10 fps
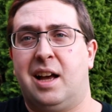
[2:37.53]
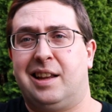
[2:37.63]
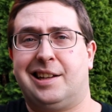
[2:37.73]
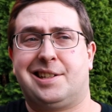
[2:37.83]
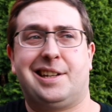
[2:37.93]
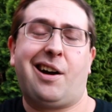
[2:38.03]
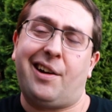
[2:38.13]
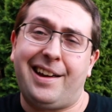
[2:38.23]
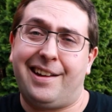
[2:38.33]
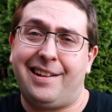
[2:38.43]
Let's dig
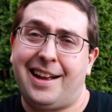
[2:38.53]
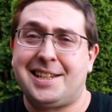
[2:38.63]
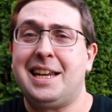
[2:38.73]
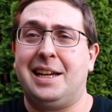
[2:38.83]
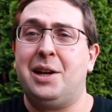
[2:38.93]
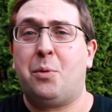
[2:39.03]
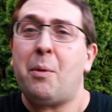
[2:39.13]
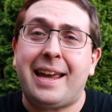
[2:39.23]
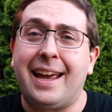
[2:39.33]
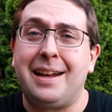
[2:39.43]
on in and see what
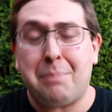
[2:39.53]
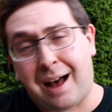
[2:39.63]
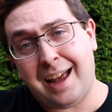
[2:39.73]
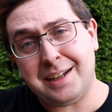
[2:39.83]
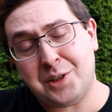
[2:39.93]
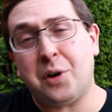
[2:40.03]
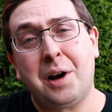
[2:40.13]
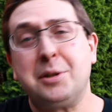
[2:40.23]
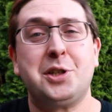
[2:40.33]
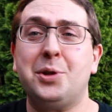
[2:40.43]
we get behind door
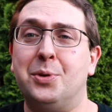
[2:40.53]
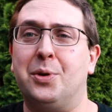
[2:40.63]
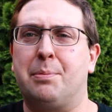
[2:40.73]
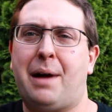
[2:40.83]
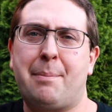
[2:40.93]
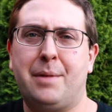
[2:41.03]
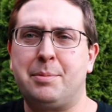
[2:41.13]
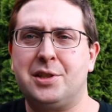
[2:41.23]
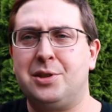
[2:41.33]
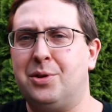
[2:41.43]
number 2 or pop
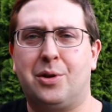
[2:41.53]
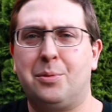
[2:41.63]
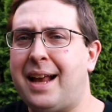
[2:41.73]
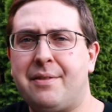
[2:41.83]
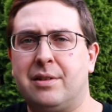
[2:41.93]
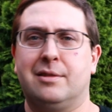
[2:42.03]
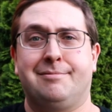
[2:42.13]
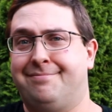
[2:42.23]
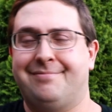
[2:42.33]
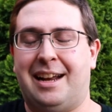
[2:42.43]
number 2 or whatever.
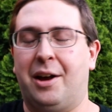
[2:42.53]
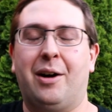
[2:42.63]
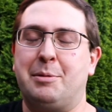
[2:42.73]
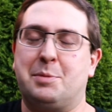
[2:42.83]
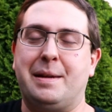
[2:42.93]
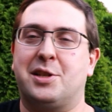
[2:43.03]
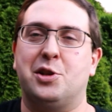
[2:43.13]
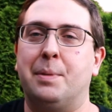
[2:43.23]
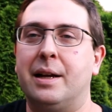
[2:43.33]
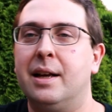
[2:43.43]
I don't know, I'm just being
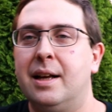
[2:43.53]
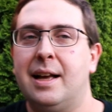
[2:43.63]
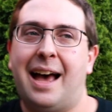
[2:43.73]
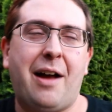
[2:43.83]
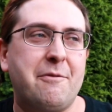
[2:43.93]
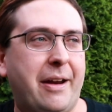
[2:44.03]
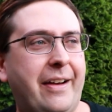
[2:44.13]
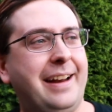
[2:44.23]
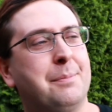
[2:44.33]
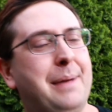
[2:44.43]
stupid. I don't have
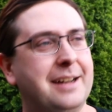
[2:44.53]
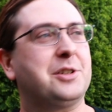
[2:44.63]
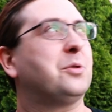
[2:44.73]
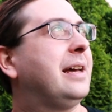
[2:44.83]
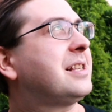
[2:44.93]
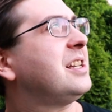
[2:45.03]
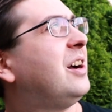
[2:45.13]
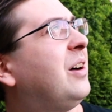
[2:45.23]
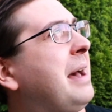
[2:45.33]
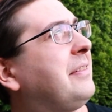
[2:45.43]
Mary to banter with,
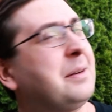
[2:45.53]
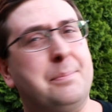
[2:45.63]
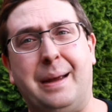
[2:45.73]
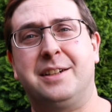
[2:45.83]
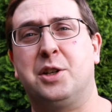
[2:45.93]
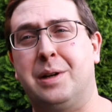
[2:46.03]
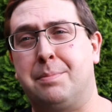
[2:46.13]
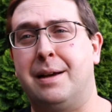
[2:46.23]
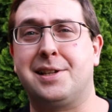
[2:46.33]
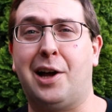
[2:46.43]
so I'm having to banter with
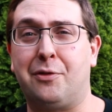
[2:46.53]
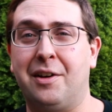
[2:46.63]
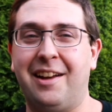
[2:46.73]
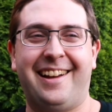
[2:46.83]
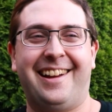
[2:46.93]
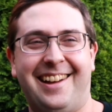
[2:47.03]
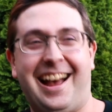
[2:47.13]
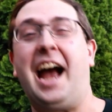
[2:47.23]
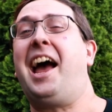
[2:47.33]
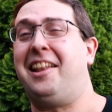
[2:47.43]
myself.
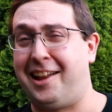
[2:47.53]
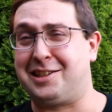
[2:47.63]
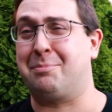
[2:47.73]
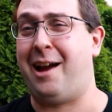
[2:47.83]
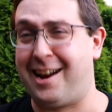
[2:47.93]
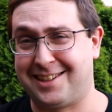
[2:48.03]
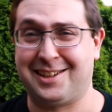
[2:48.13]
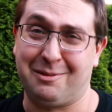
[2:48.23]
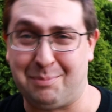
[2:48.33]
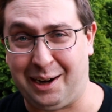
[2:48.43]
I got lots of practice
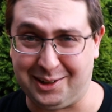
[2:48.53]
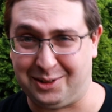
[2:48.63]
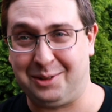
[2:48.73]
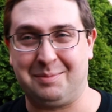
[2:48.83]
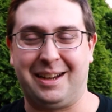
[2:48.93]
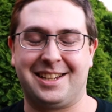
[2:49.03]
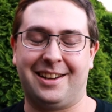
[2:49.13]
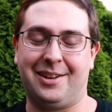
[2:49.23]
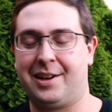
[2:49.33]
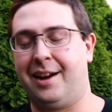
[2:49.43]
and bantering with
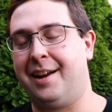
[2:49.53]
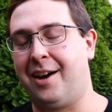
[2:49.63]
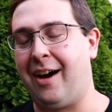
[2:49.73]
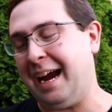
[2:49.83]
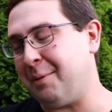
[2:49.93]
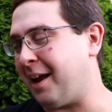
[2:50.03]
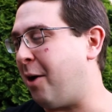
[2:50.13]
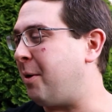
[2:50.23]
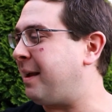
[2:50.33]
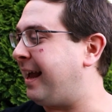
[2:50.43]
myself. Oh God, all right, here we
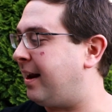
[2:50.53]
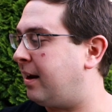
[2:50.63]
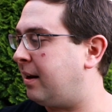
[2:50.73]
go, what do we get?